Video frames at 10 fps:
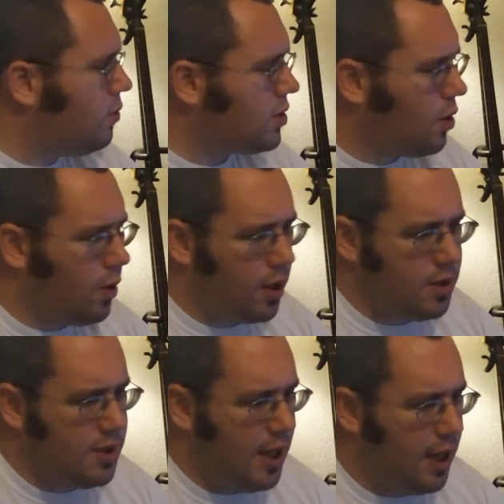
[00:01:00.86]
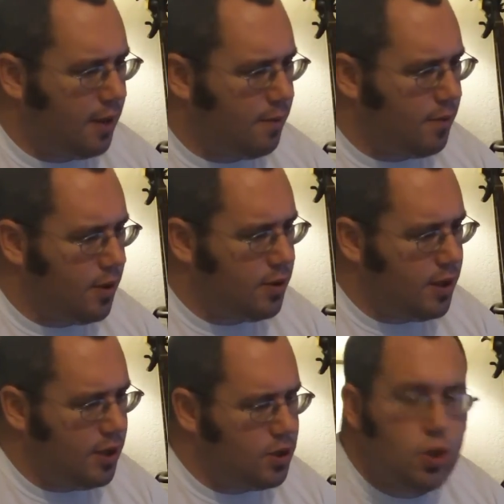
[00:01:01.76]
was going and saying that
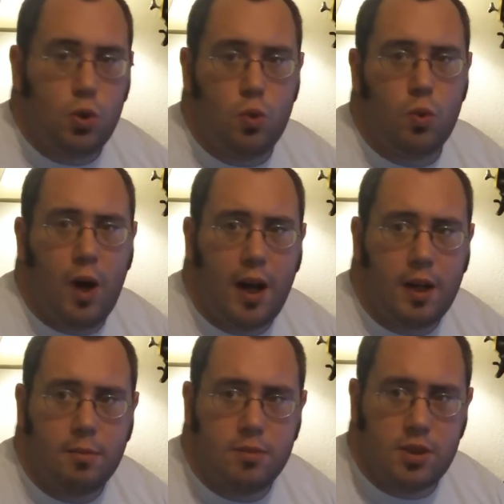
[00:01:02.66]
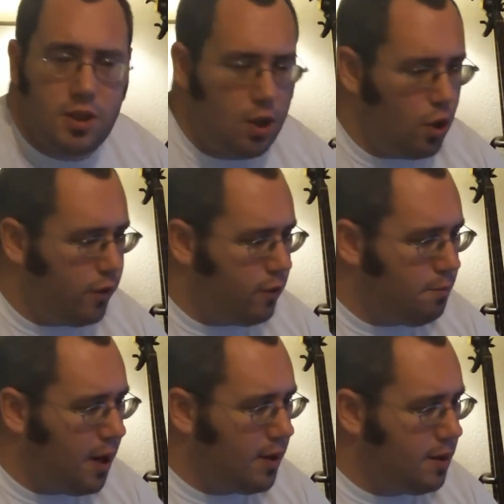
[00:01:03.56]
the two items, you know, if you
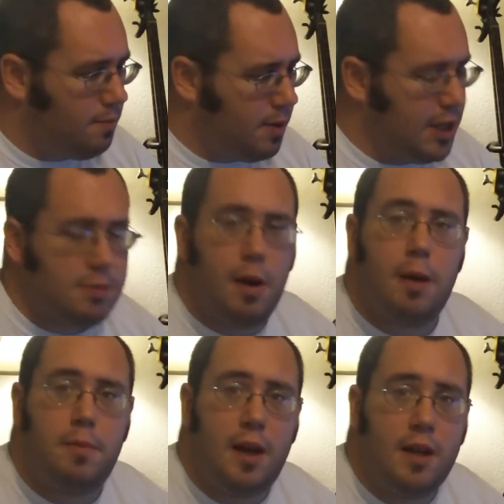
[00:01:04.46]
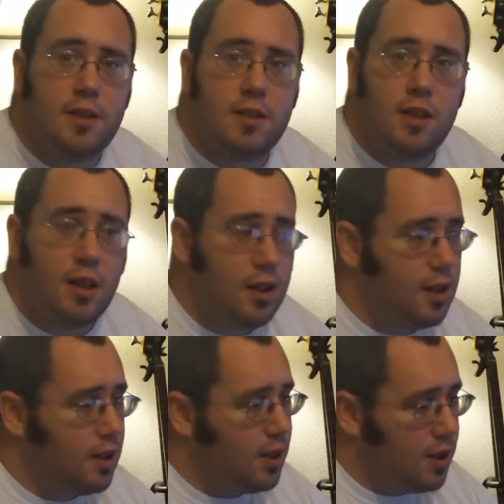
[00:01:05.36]
bought them piece by piece,
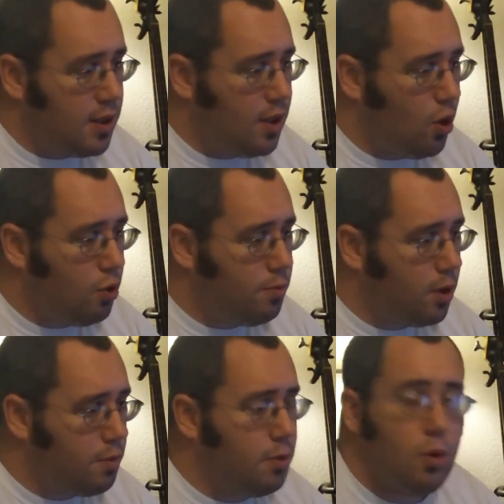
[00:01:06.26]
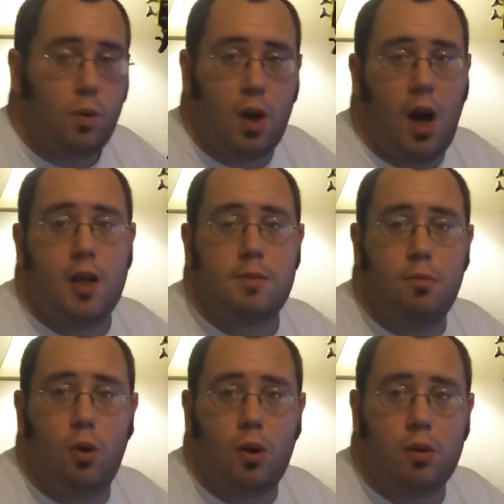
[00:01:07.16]
the home-built computer would cost
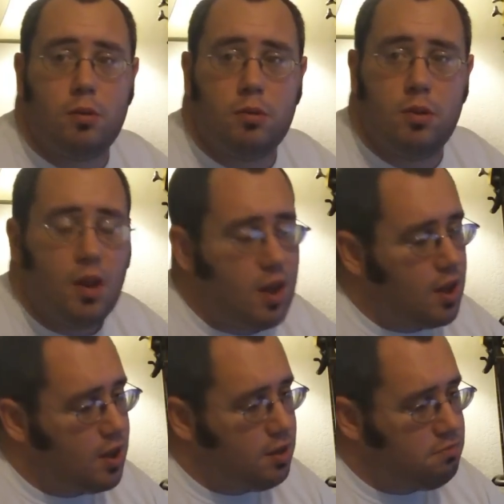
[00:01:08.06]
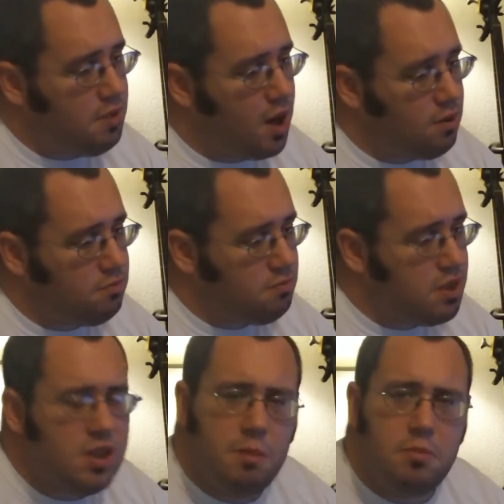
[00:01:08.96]
more. Now,
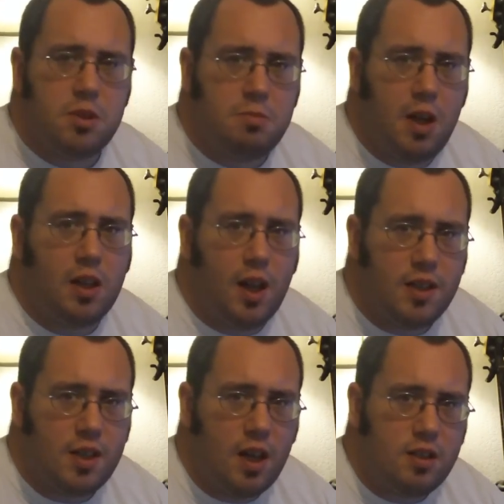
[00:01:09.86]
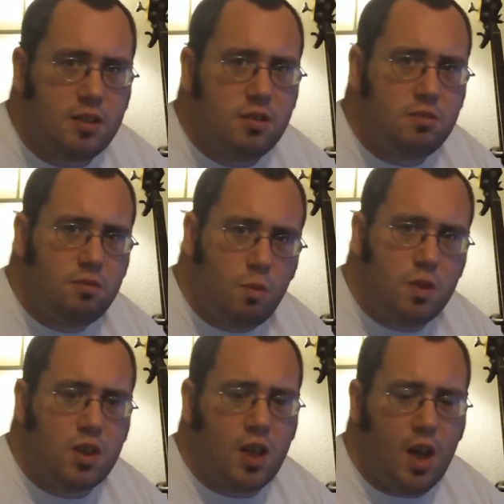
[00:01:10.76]
the numbers made a lot of sense. I
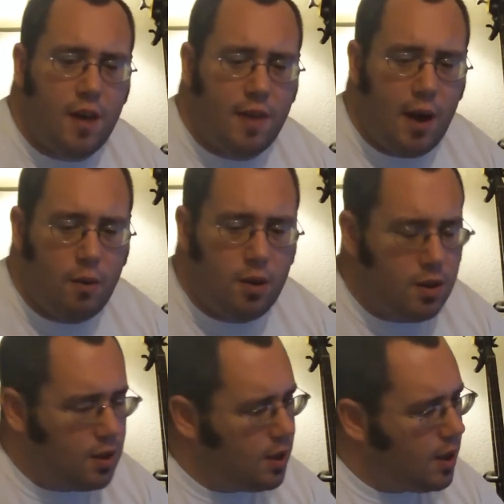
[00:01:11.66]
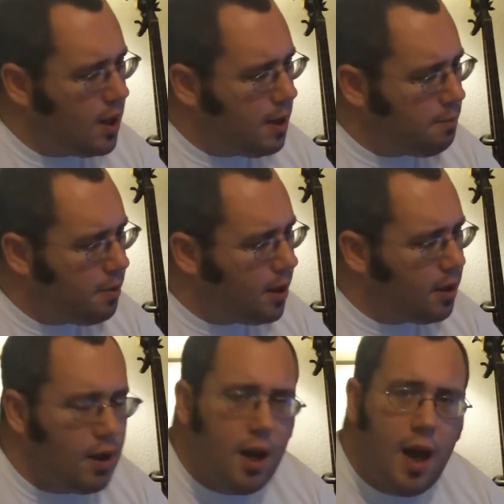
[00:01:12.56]
wasn't going to knock that one.
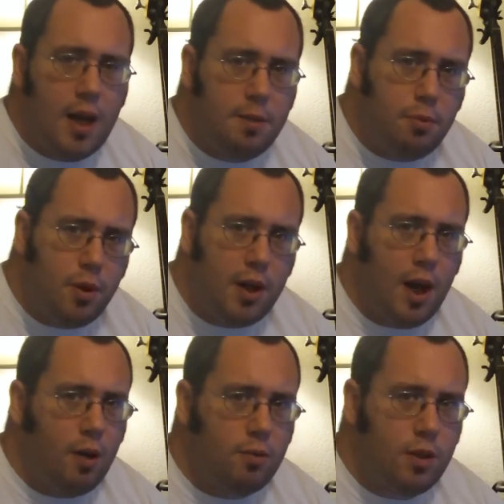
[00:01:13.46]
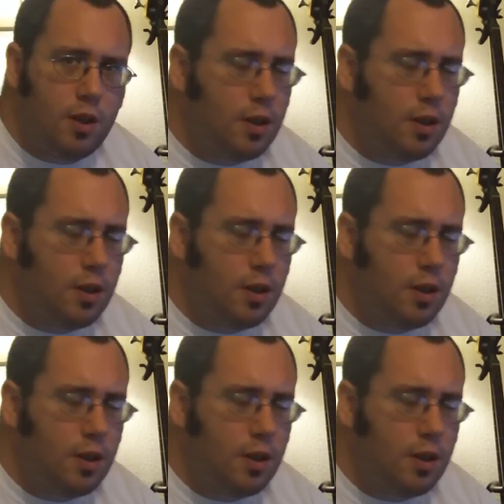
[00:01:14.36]
But I had to point out